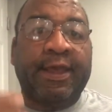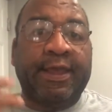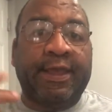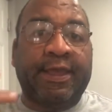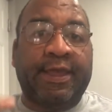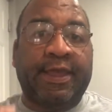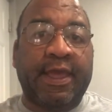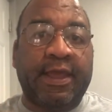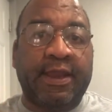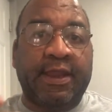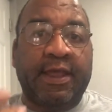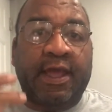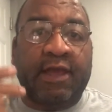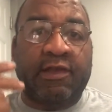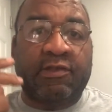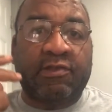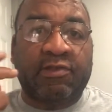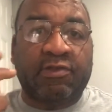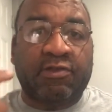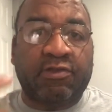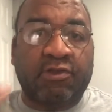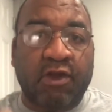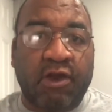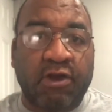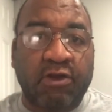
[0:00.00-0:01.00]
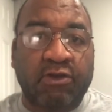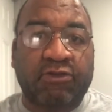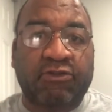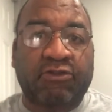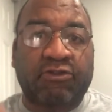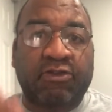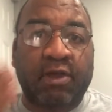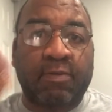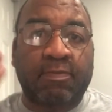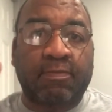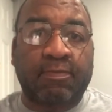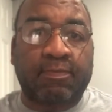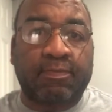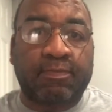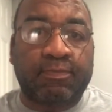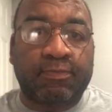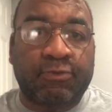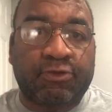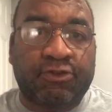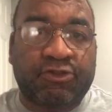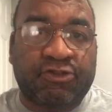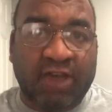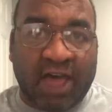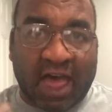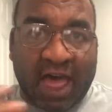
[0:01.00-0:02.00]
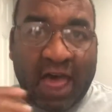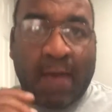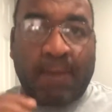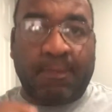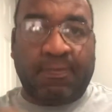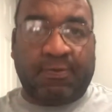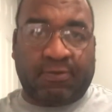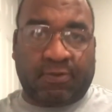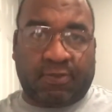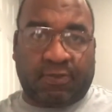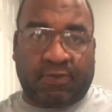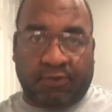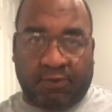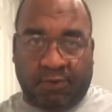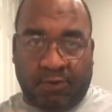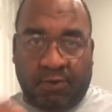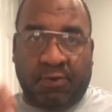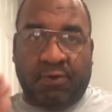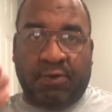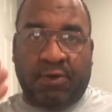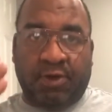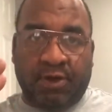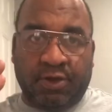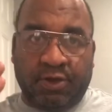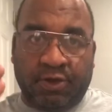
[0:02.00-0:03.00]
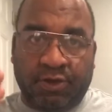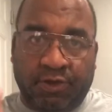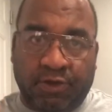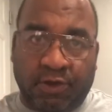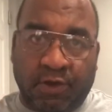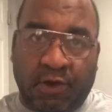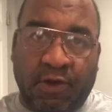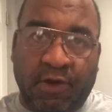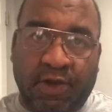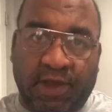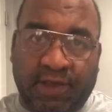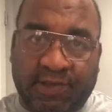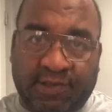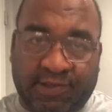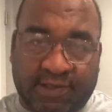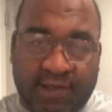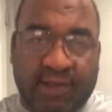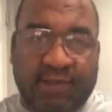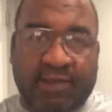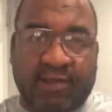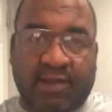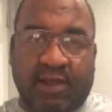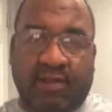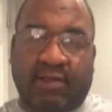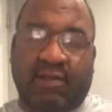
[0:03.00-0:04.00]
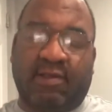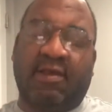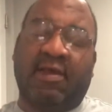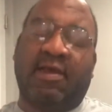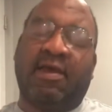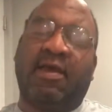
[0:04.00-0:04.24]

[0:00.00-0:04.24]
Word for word: get externship jobs through your assistance?